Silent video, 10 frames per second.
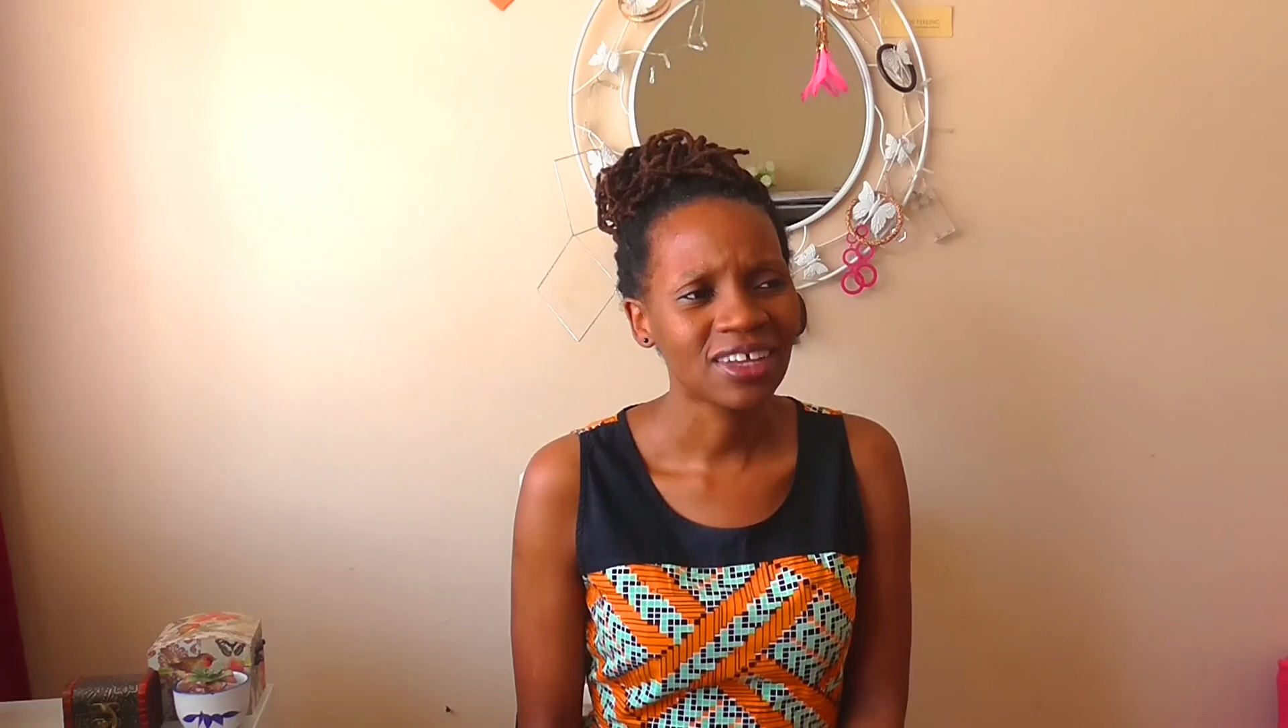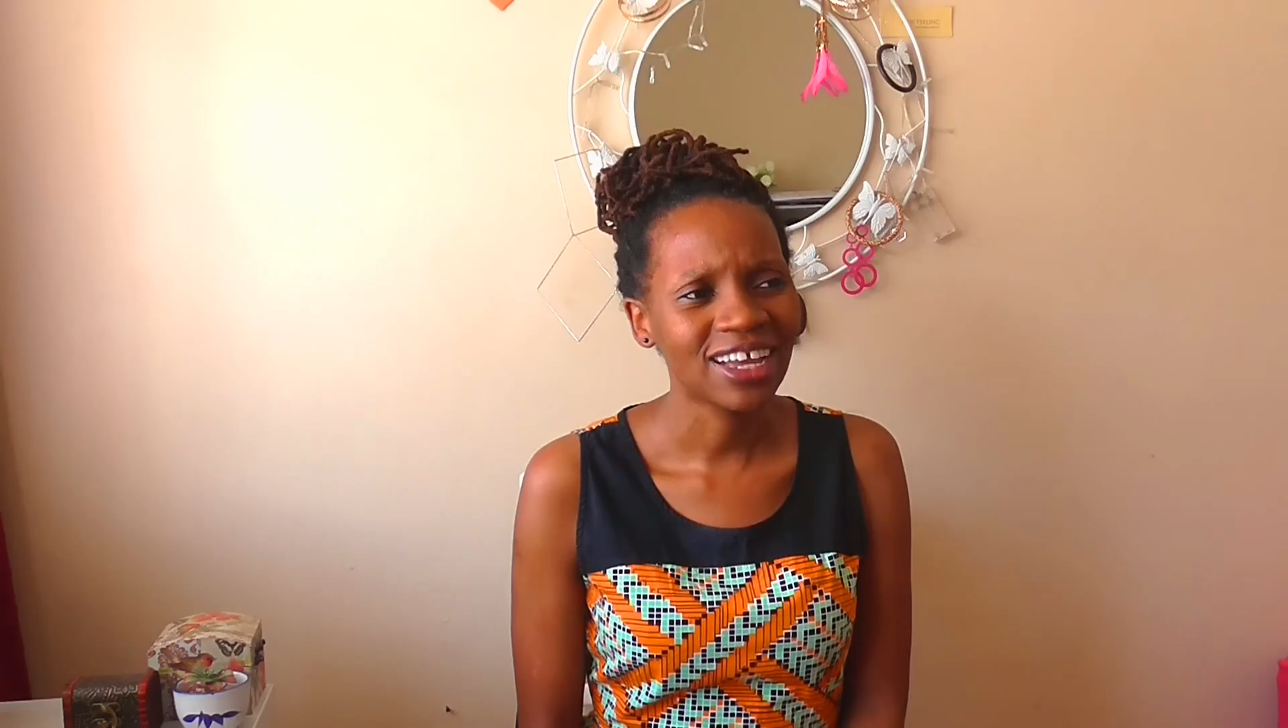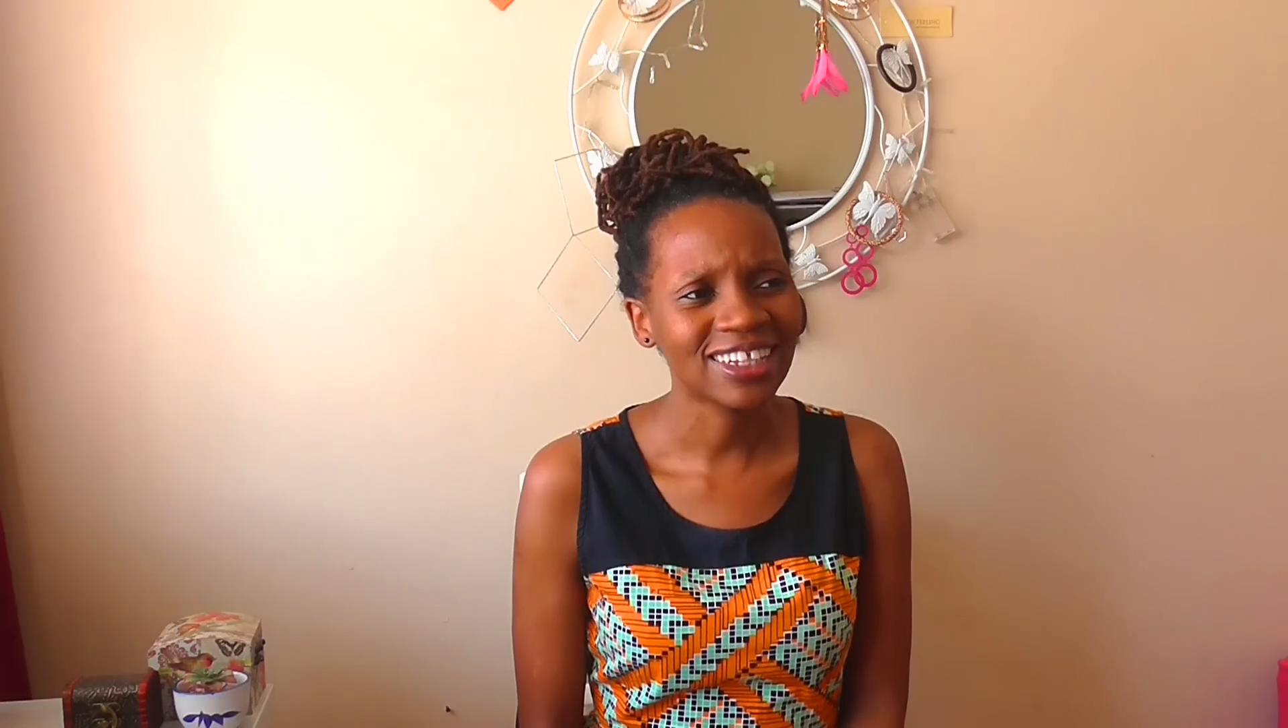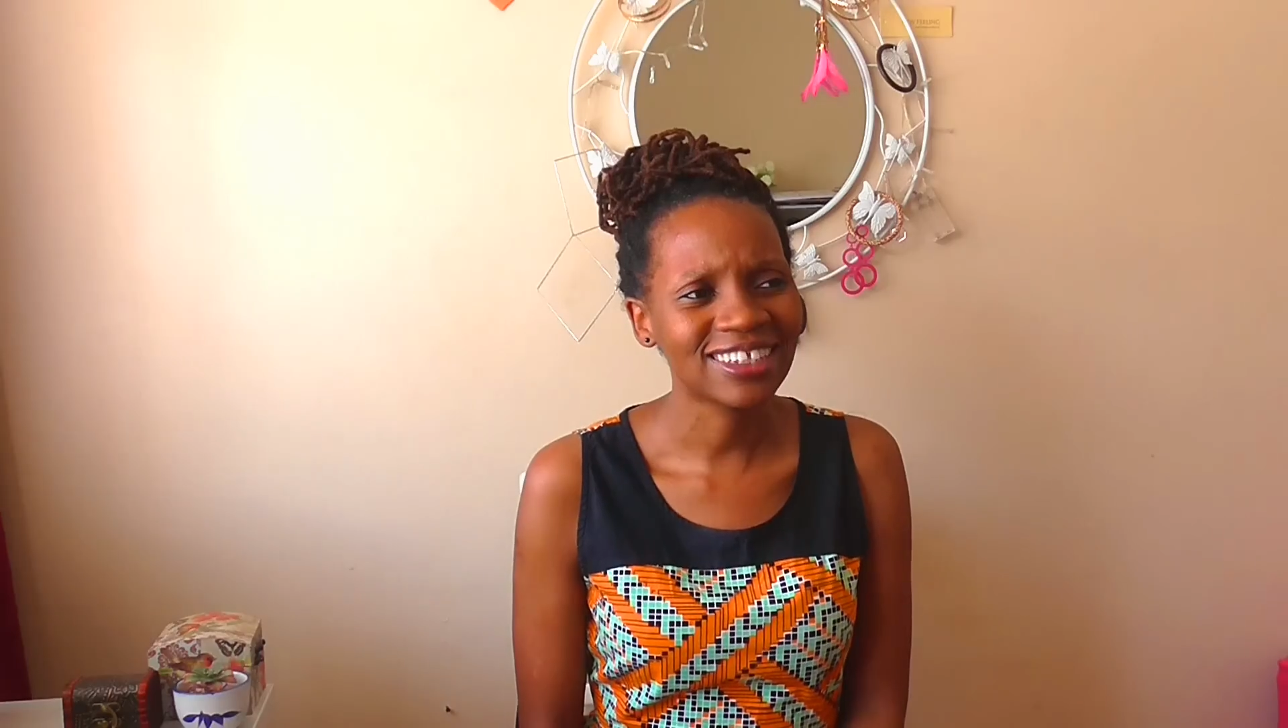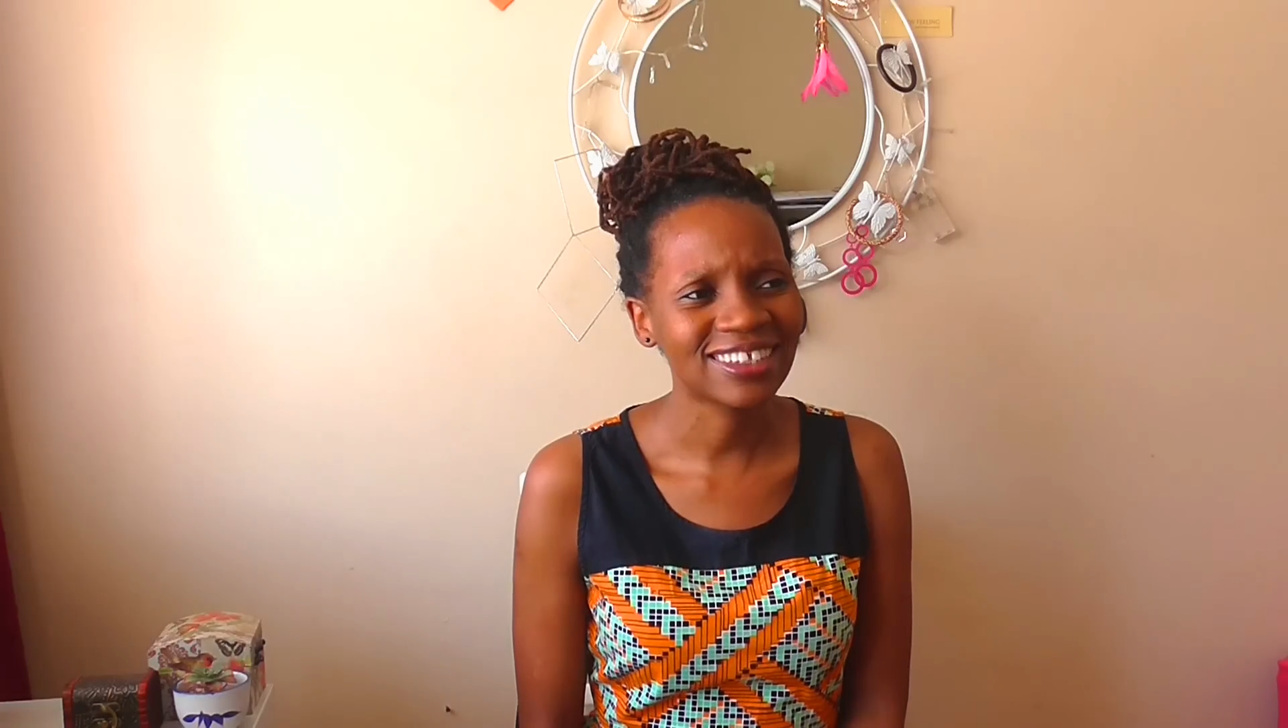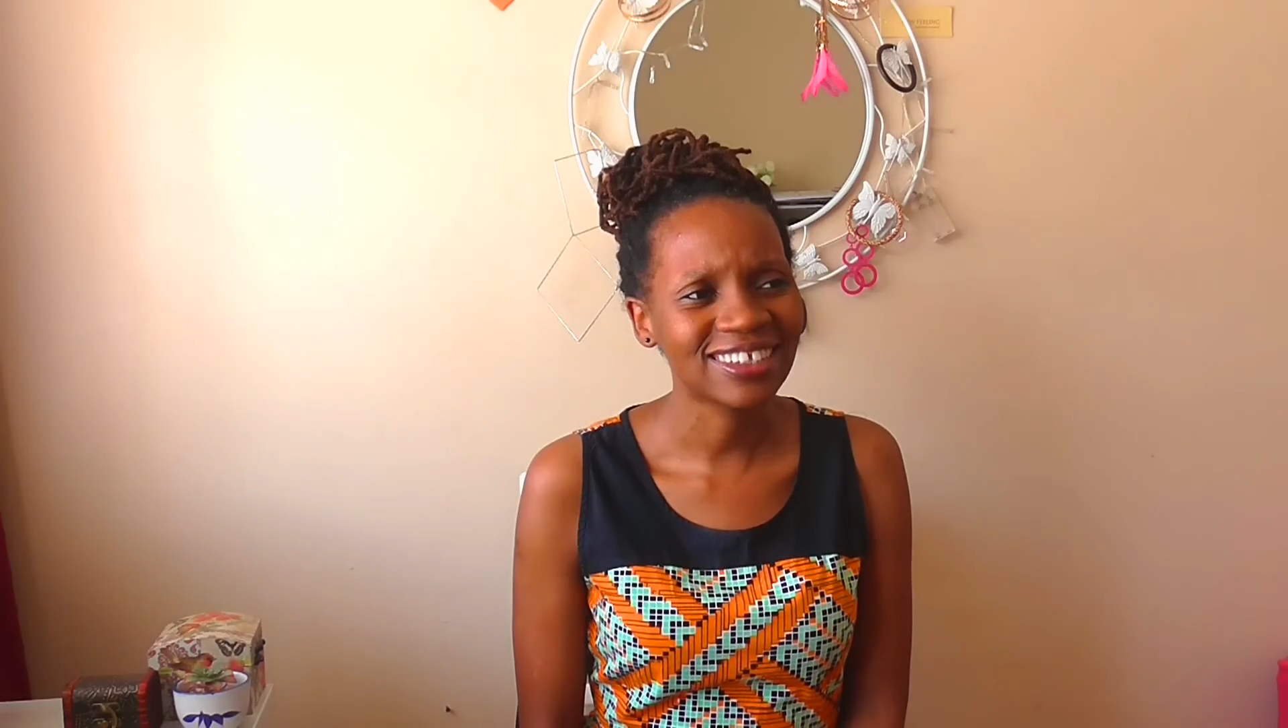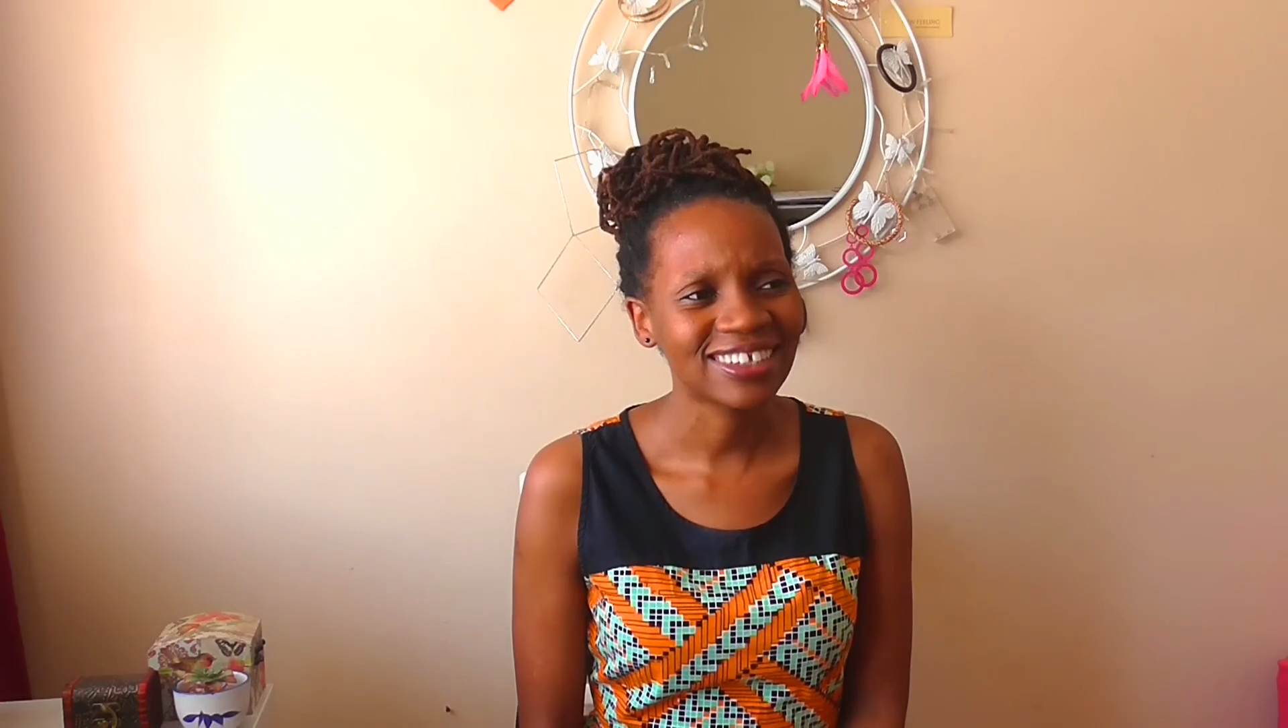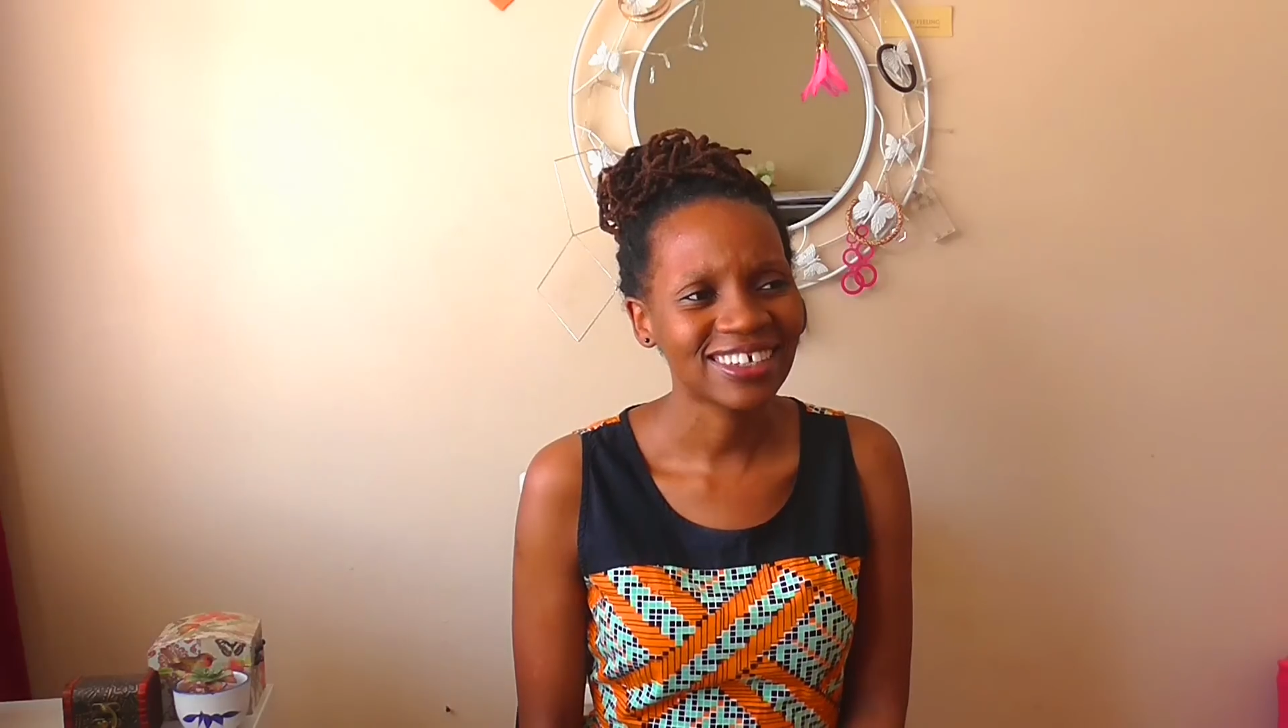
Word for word: it's